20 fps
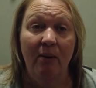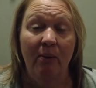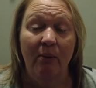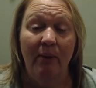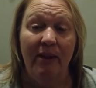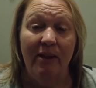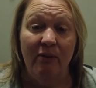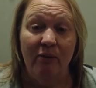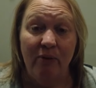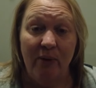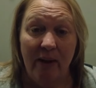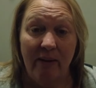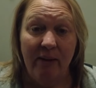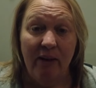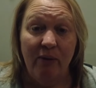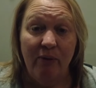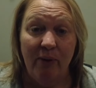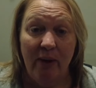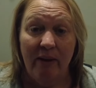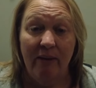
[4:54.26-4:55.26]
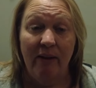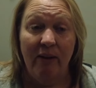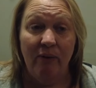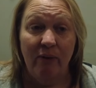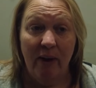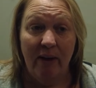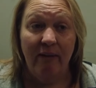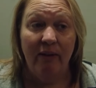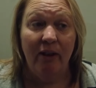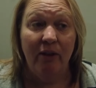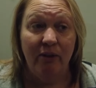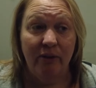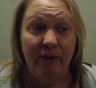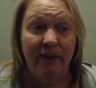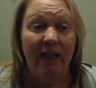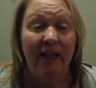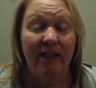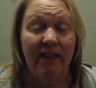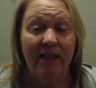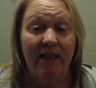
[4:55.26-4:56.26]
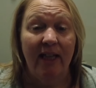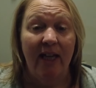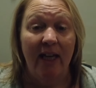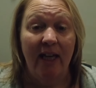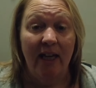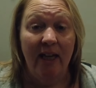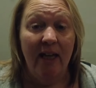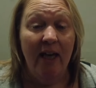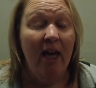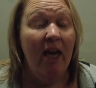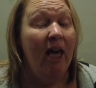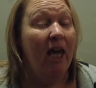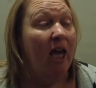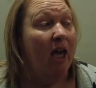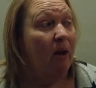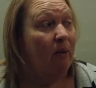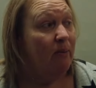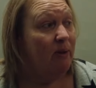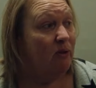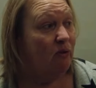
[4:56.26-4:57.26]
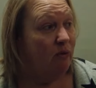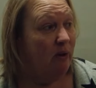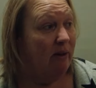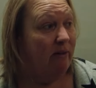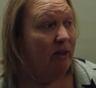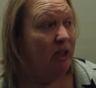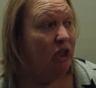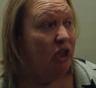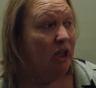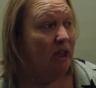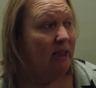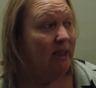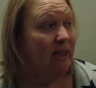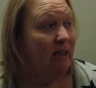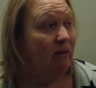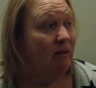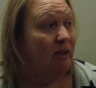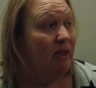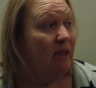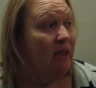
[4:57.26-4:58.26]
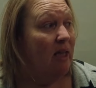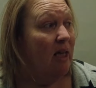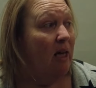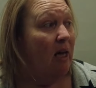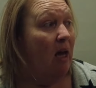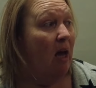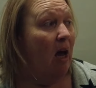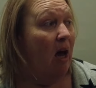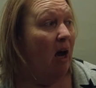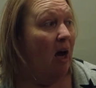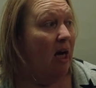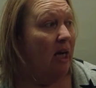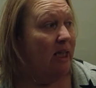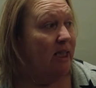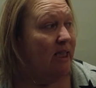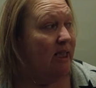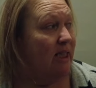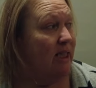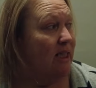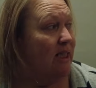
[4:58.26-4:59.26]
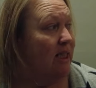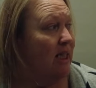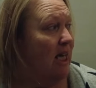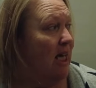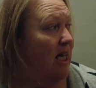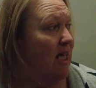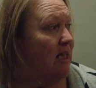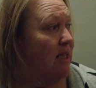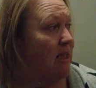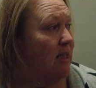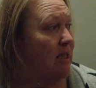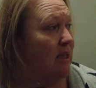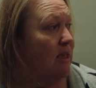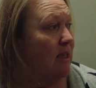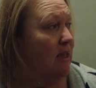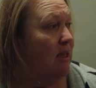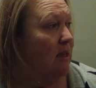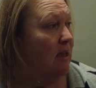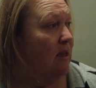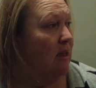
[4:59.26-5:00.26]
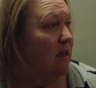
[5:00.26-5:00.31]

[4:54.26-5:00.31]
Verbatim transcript: we had a very, very, very good day today. It was very chilled out. I did get